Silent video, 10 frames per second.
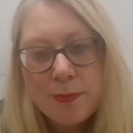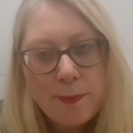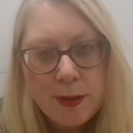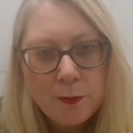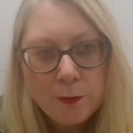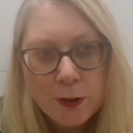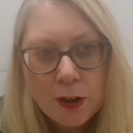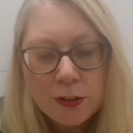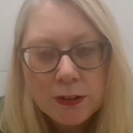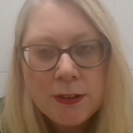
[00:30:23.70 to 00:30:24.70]
and maybe have
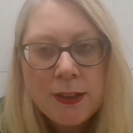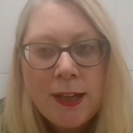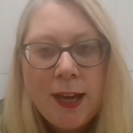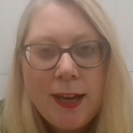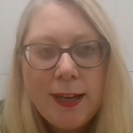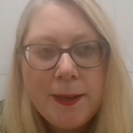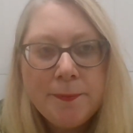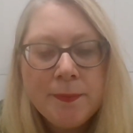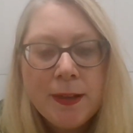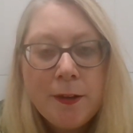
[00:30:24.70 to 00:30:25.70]
forgotten.
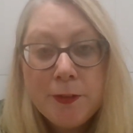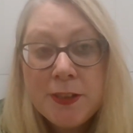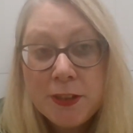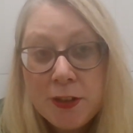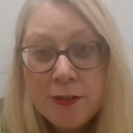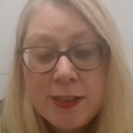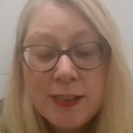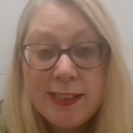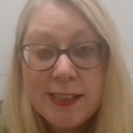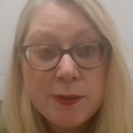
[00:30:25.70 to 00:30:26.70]
For security
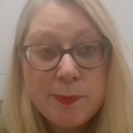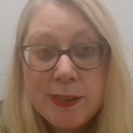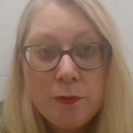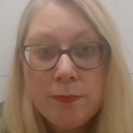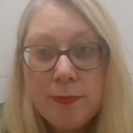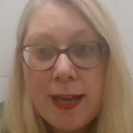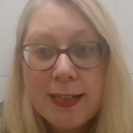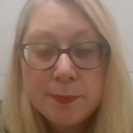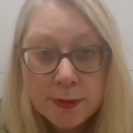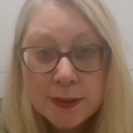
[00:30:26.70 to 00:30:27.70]
reasons, we don't
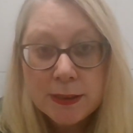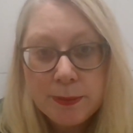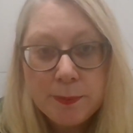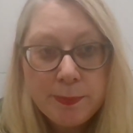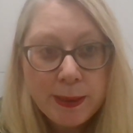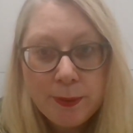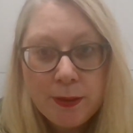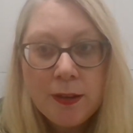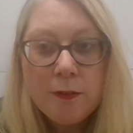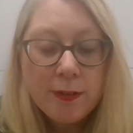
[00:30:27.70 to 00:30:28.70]
let multiple
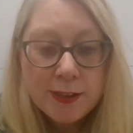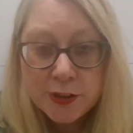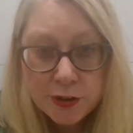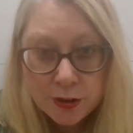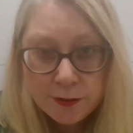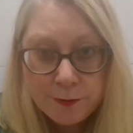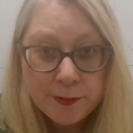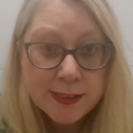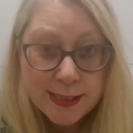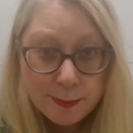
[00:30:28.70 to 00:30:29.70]
people register
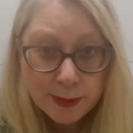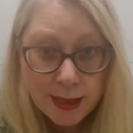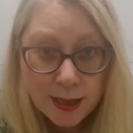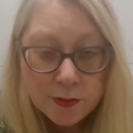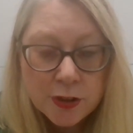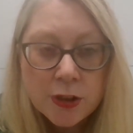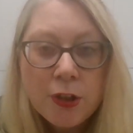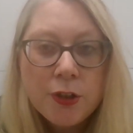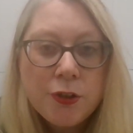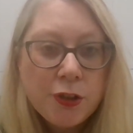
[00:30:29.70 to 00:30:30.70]
for the same account.
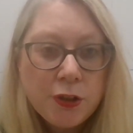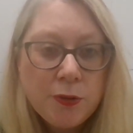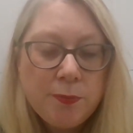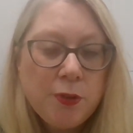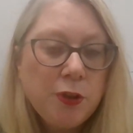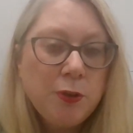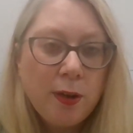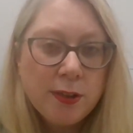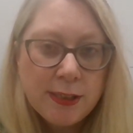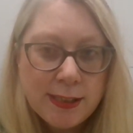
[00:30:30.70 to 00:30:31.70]
Two
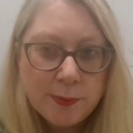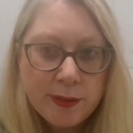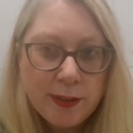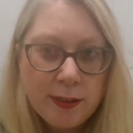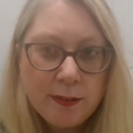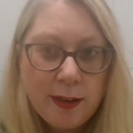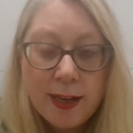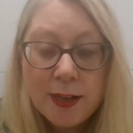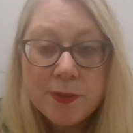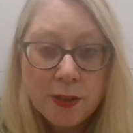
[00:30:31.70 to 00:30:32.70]
parties within a
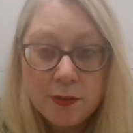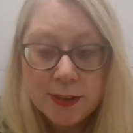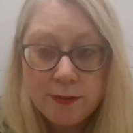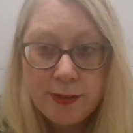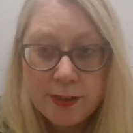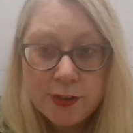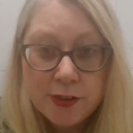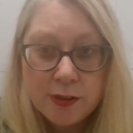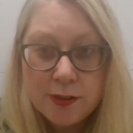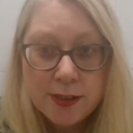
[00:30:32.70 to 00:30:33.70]
household can
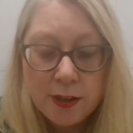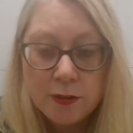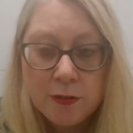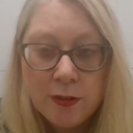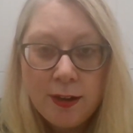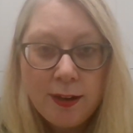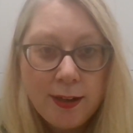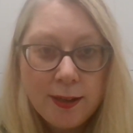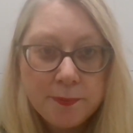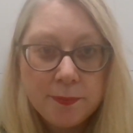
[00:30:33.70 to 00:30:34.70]
register. So
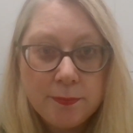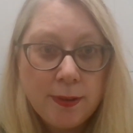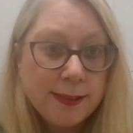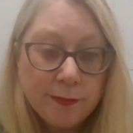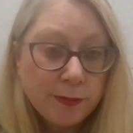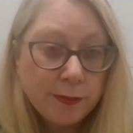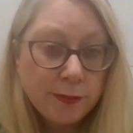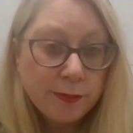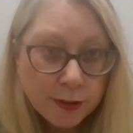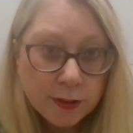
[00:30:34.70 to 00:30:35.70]
myself and
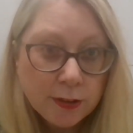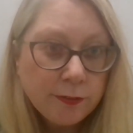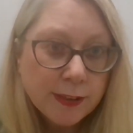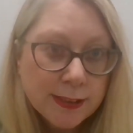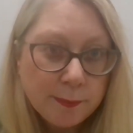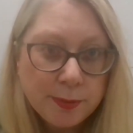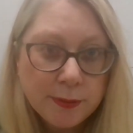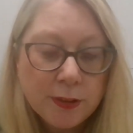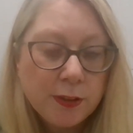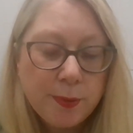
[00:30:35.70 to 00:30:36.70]
my partner, for
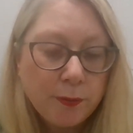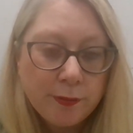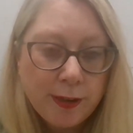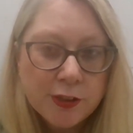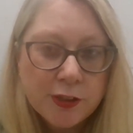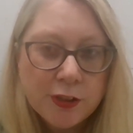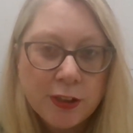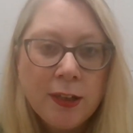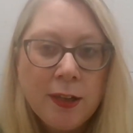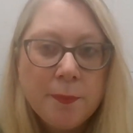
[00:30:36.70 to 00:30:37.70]
example, could both
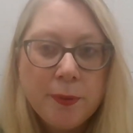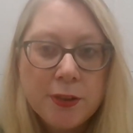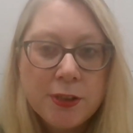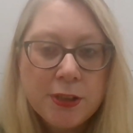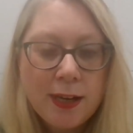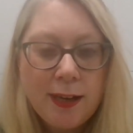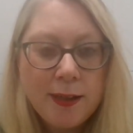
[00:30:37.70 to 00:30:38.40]
register, but